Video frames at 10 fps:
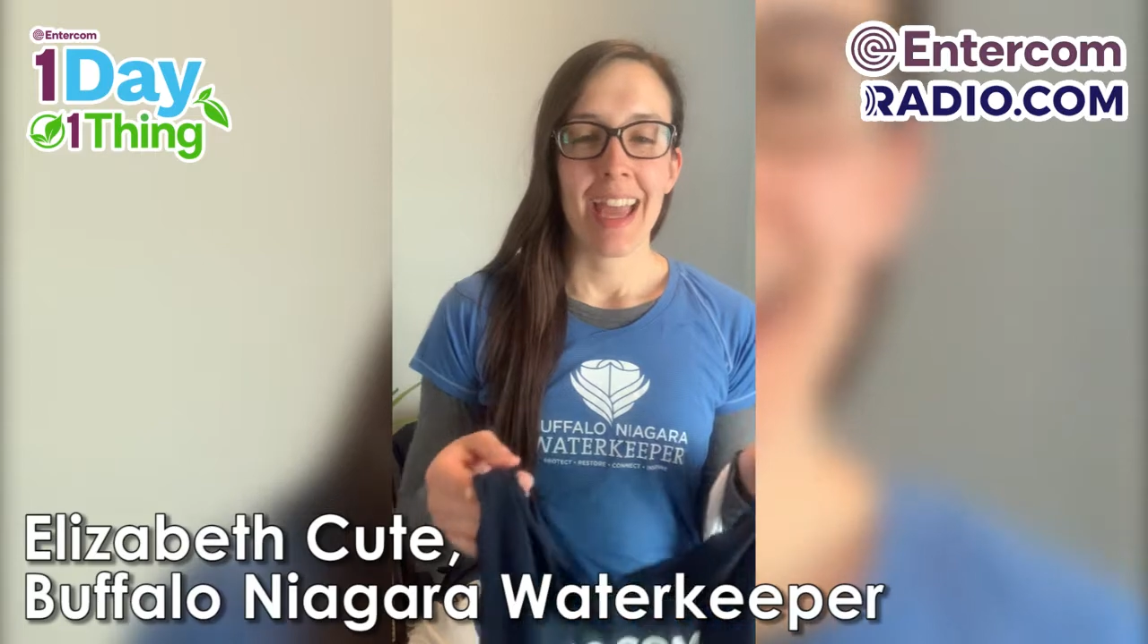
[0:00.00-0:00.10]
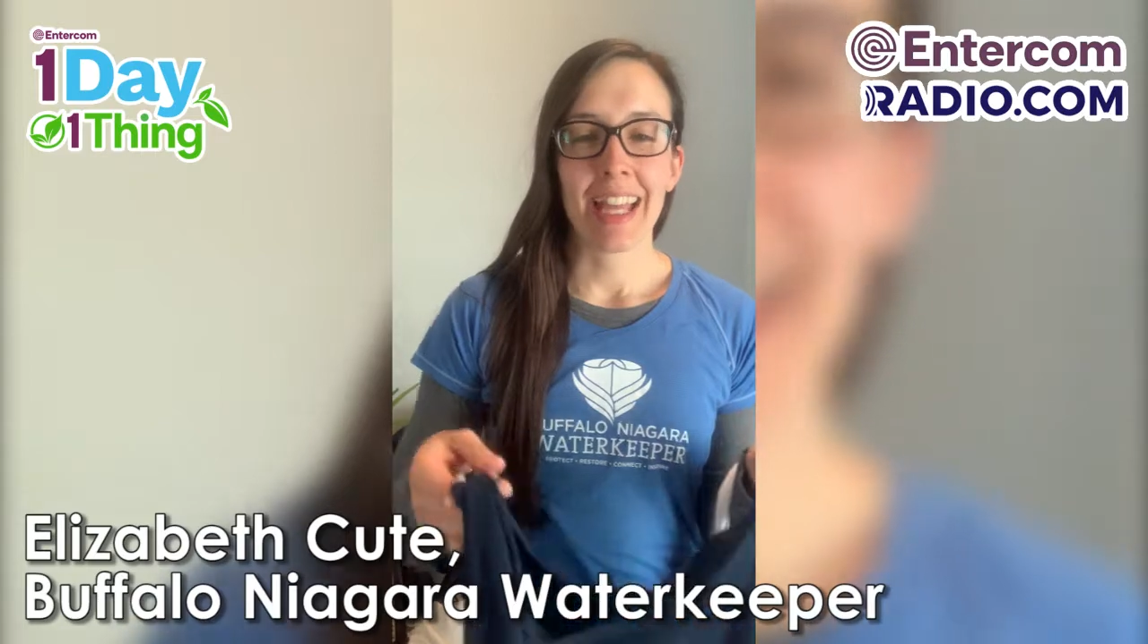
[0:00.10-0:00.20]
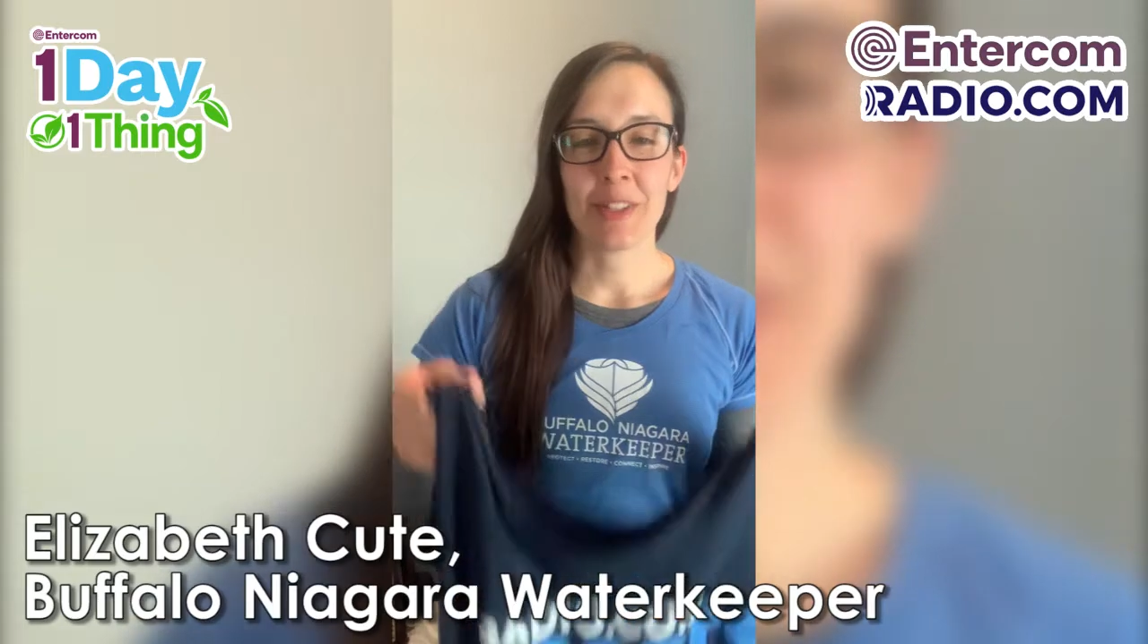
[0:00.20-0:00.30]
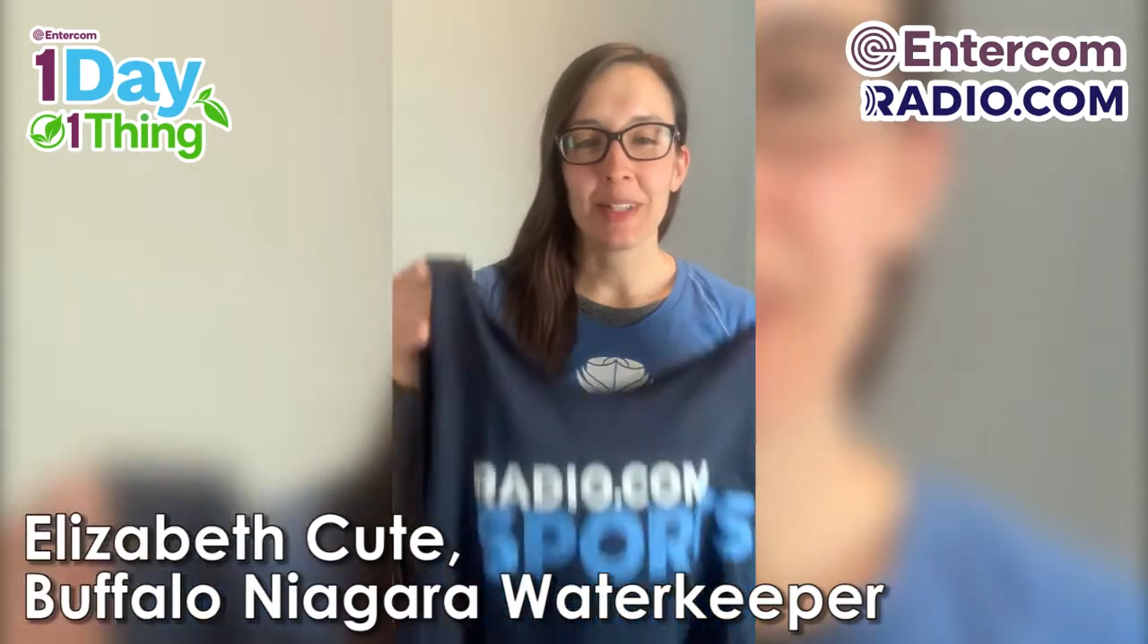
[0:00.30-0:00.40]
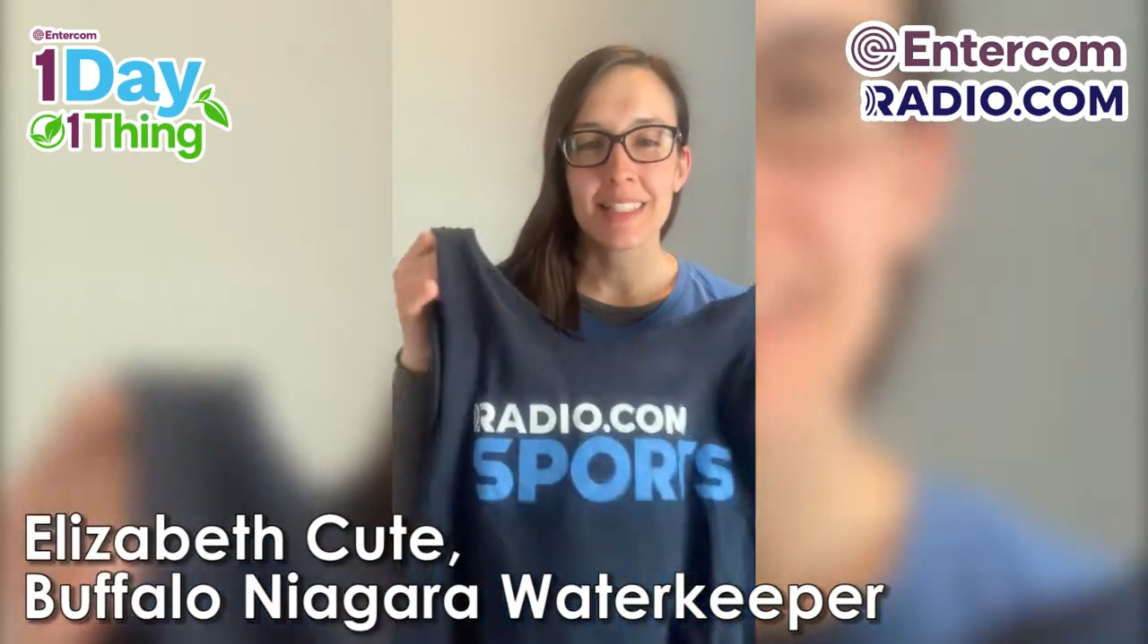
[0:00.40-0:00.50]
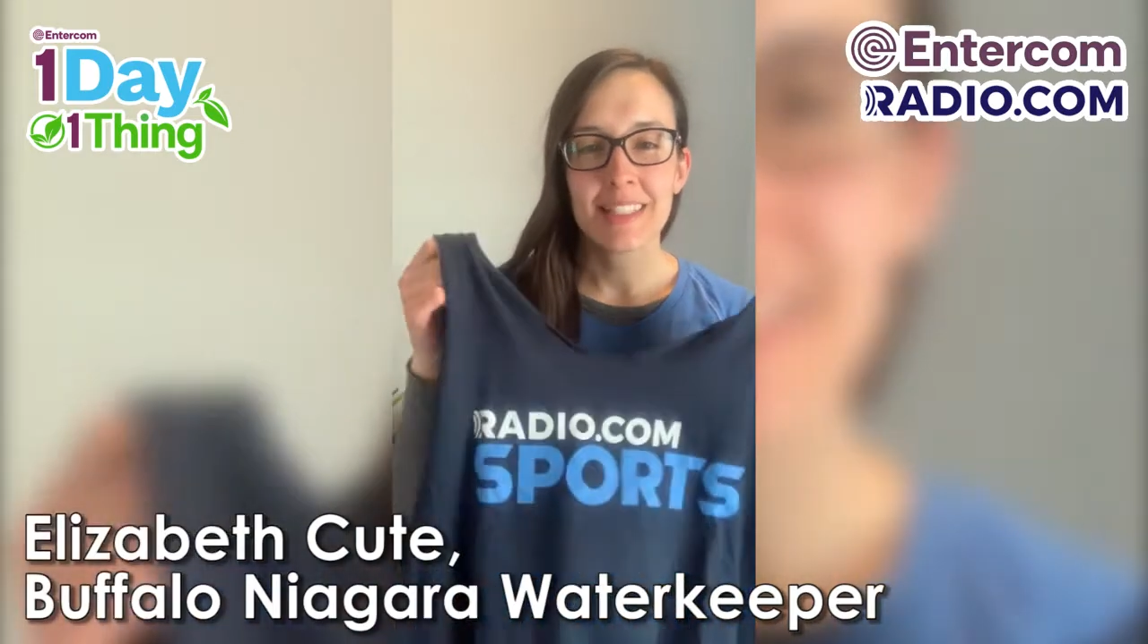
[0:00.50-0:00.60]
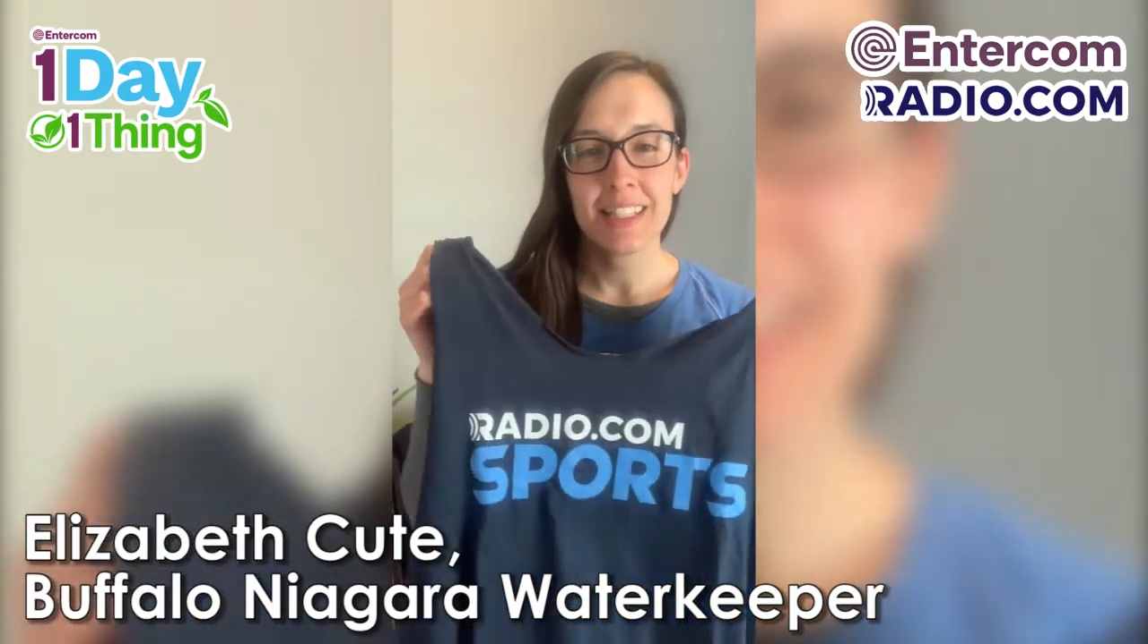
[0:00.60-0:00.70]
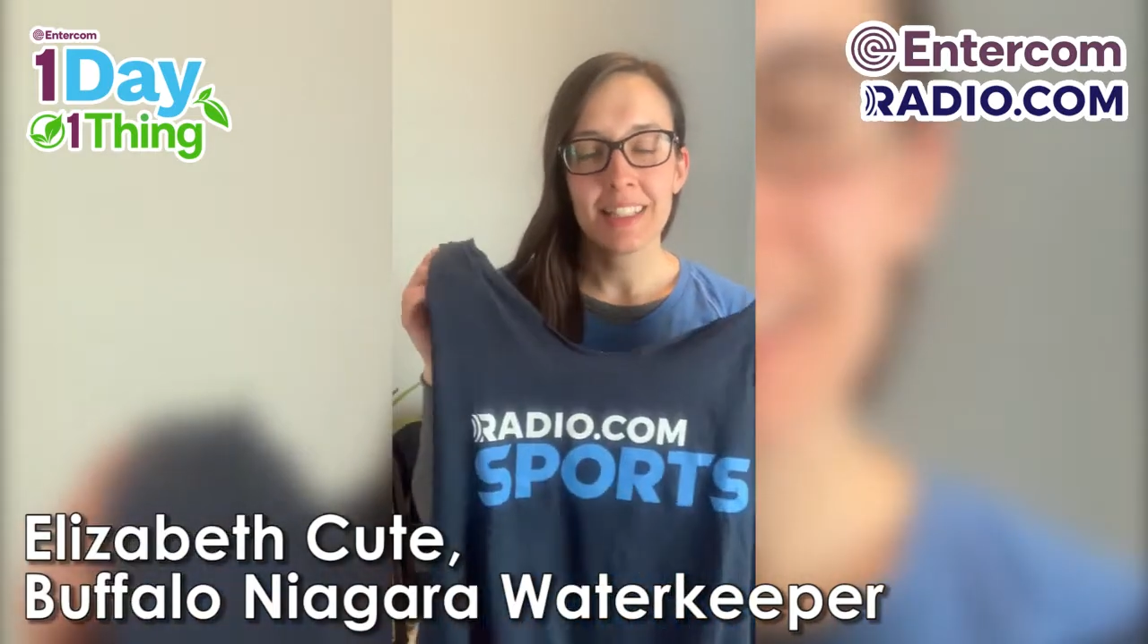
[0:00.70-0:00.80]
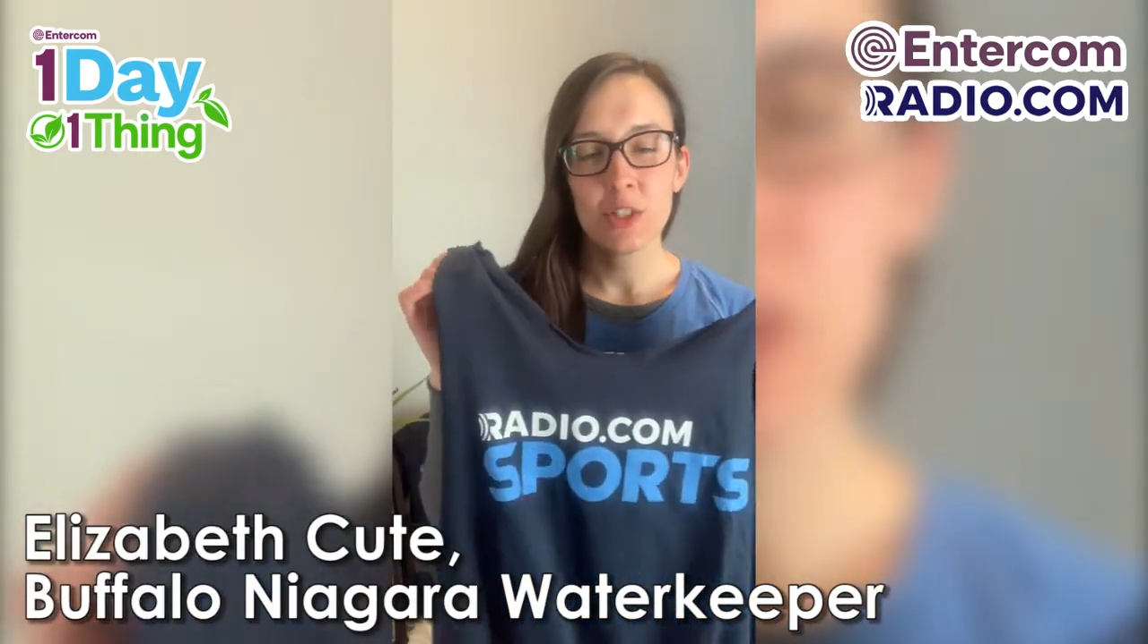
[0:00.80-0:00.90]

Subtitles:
and you can still